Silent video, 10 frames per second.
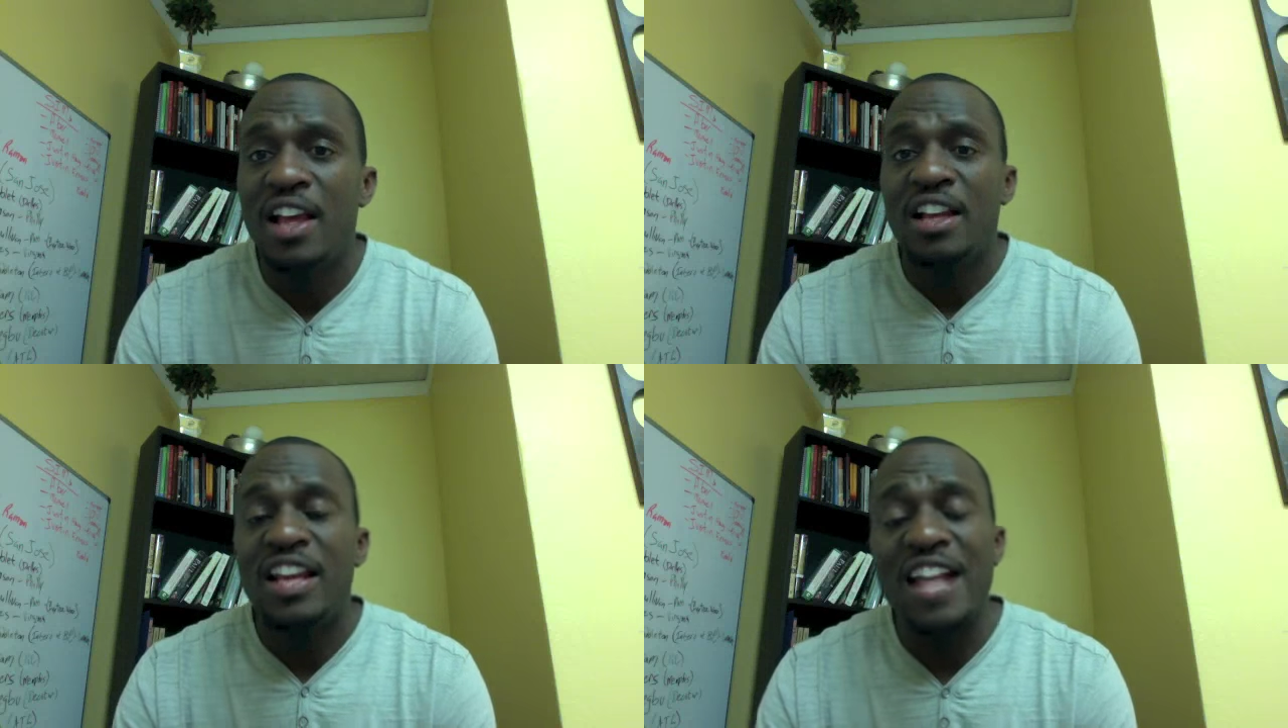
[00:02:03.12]

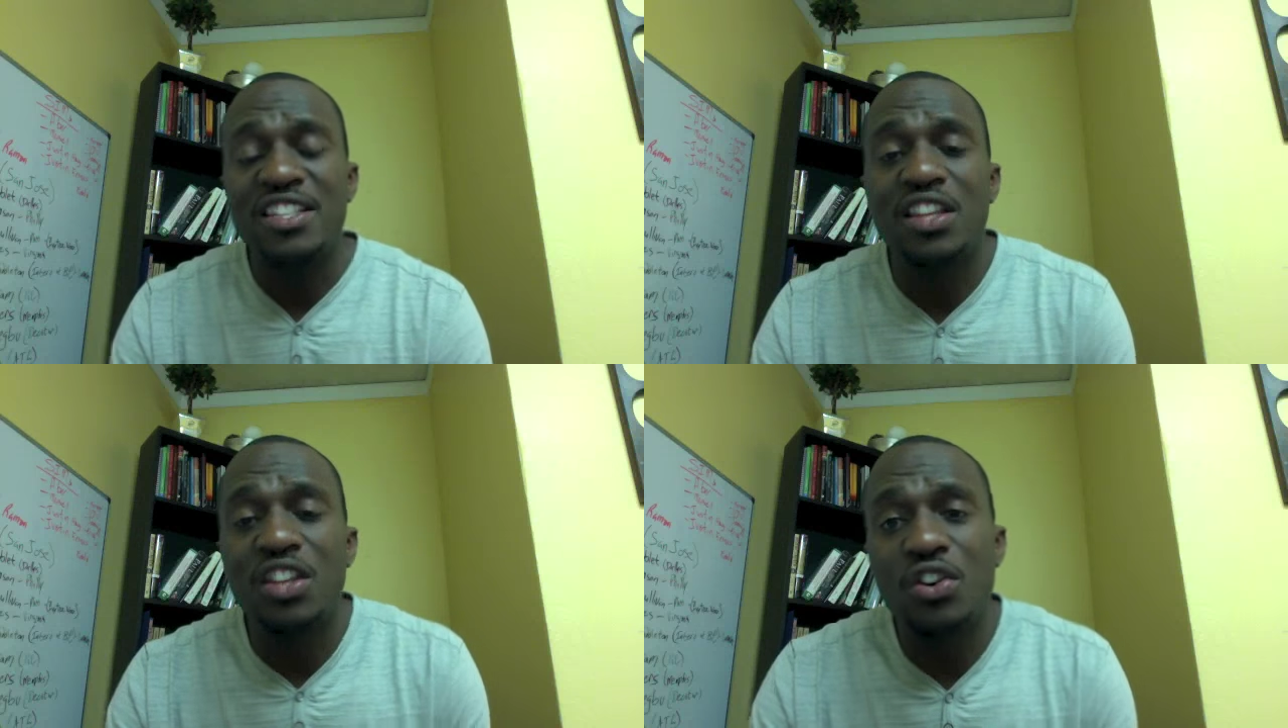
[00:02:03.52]
got
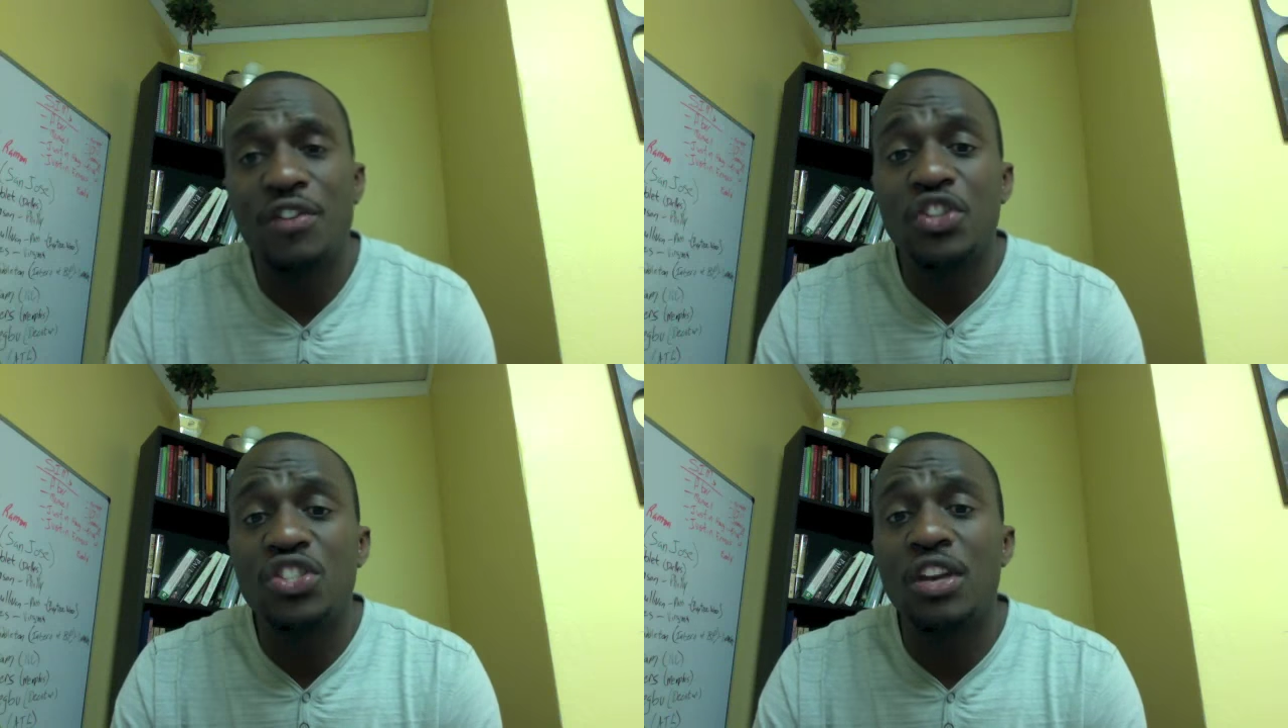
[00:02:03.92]
to the
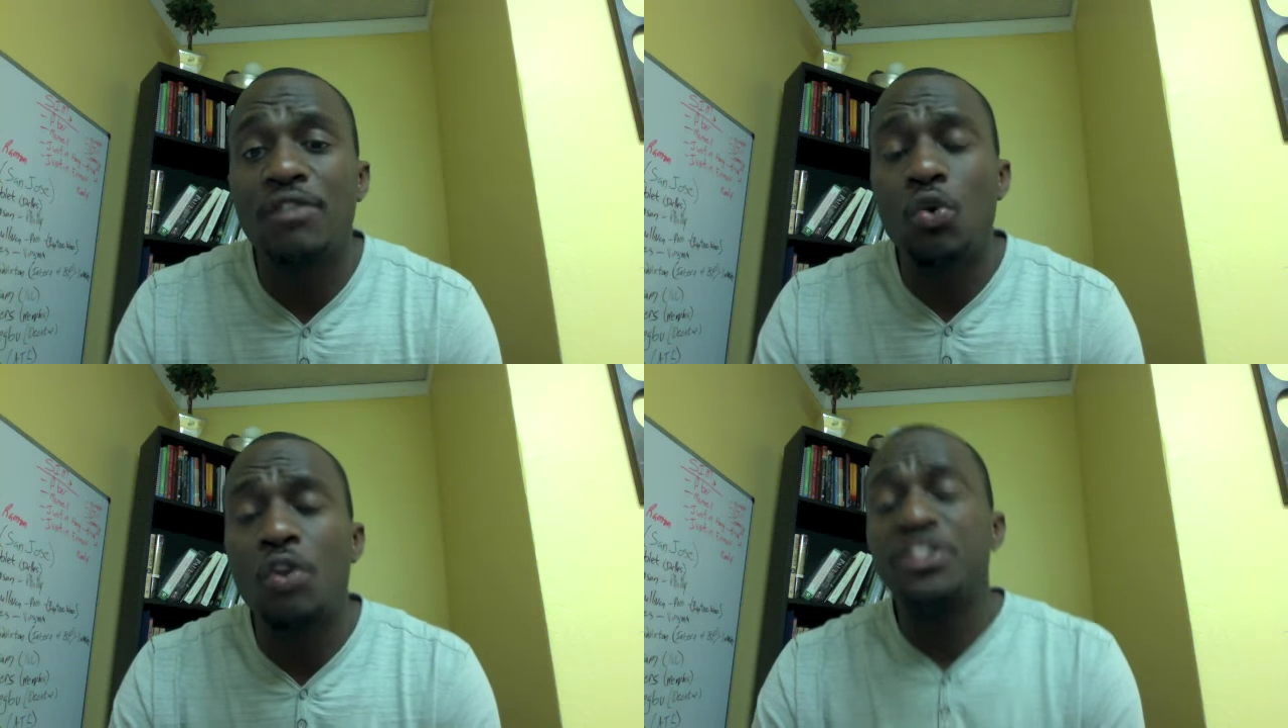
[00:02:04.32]
University
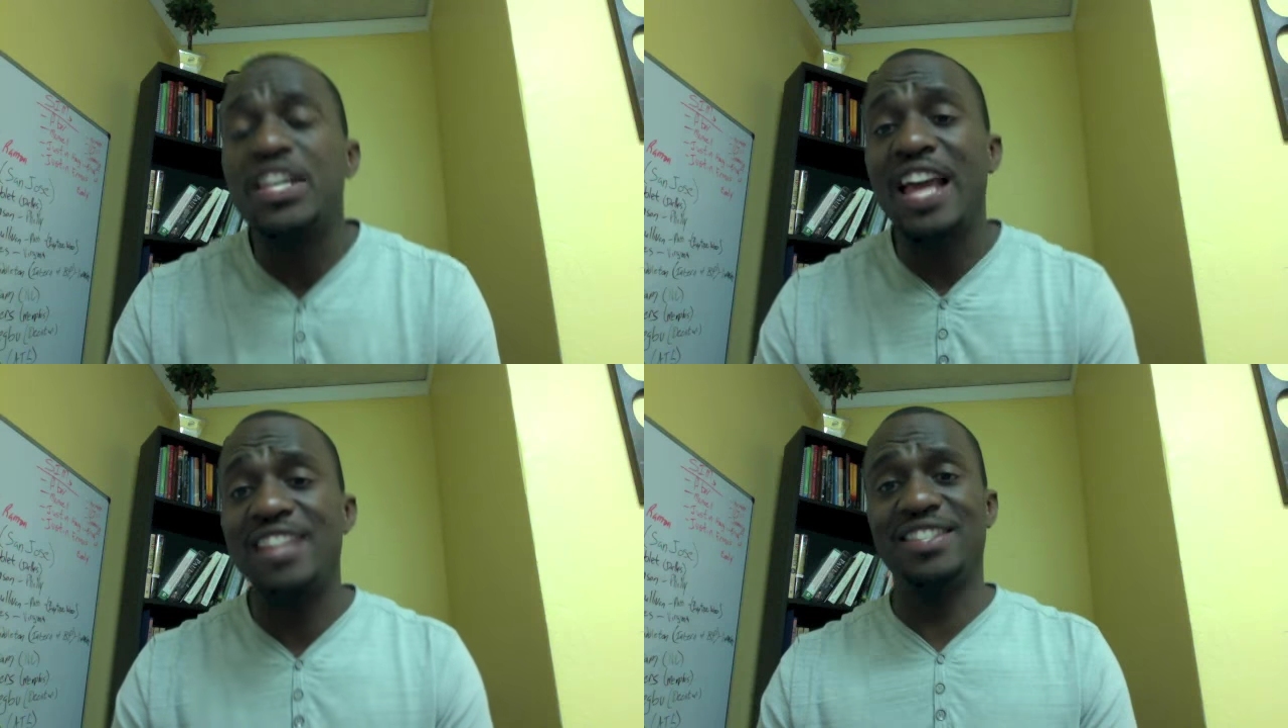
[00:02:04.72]
of North
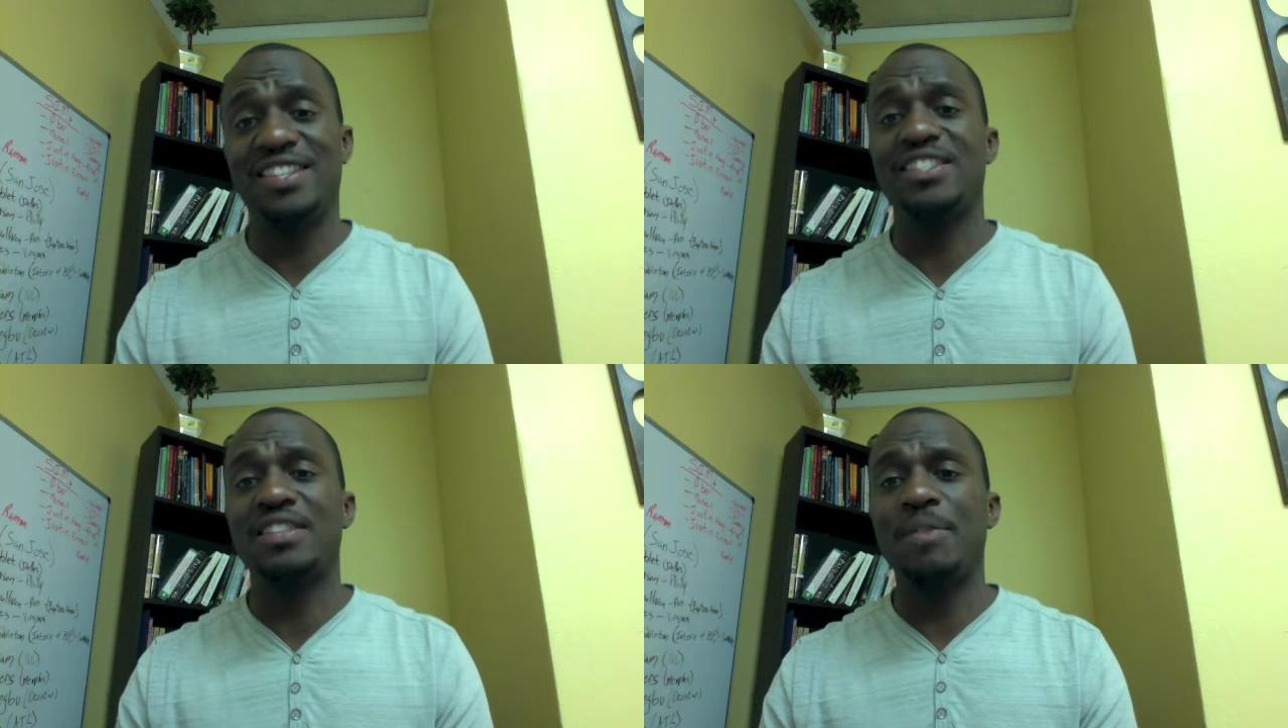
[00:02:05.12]

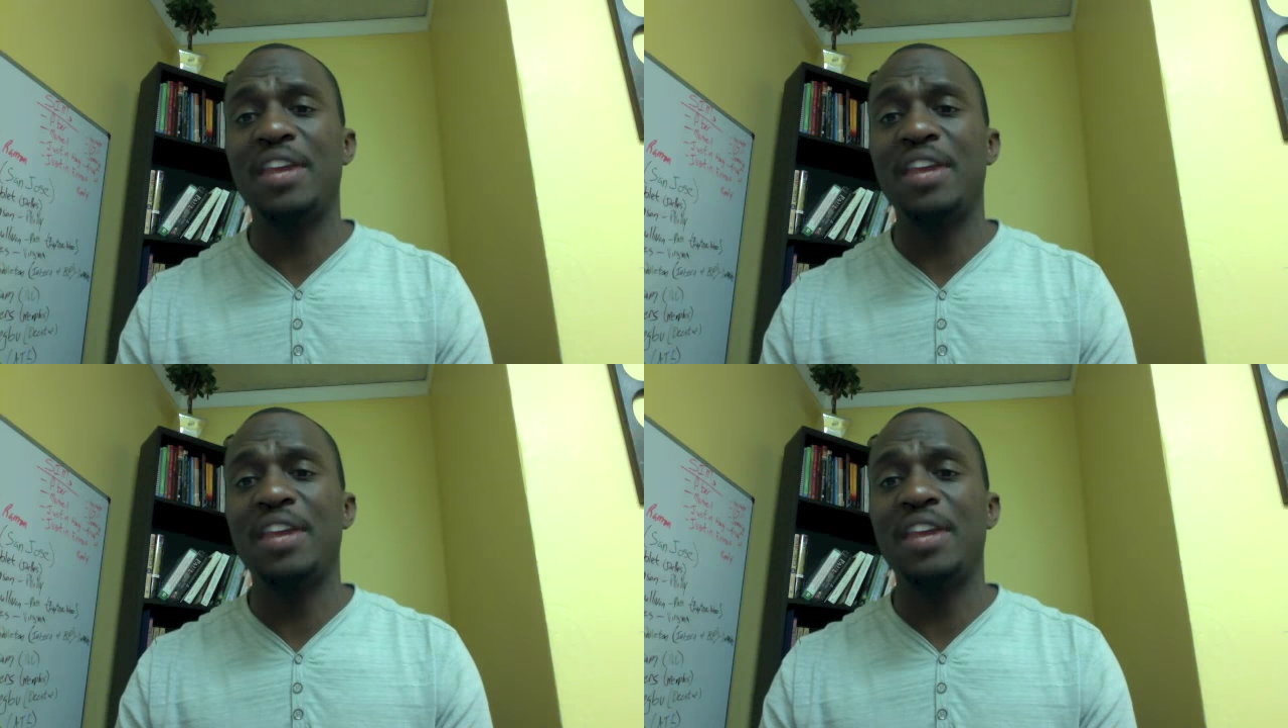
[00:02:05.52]
Texas.